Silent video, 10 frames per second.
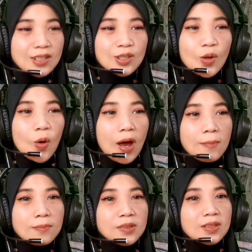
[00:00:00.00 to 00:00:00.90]
so
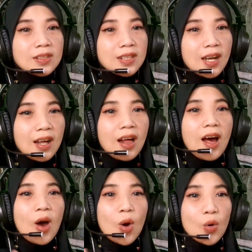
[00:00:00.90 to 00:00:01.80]
I'm still
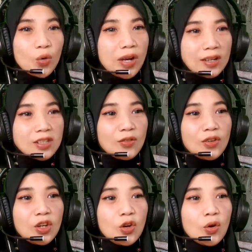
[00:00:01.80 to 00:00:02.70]
reaction
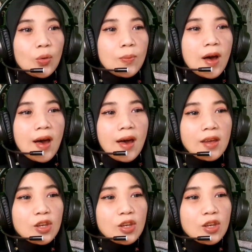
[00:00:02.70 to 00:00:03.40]
video by